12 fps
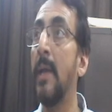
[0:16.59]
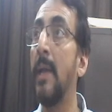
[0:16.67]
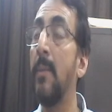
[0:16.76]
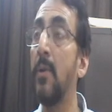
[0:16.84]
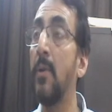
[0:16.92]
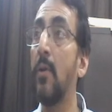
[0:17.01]

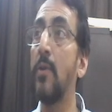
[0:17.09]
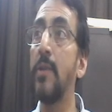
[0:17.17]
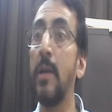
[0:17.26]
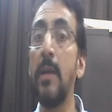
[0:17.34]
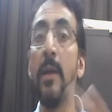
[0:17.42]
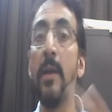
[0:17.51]

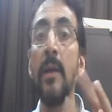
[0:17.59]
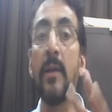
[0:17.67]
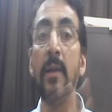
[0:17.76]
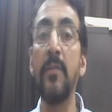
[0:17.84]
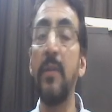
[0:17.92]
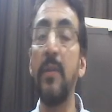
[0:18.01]
Immunological
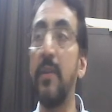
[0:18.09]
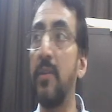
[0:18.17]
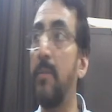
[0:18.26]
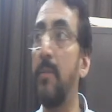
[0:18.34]
consideration,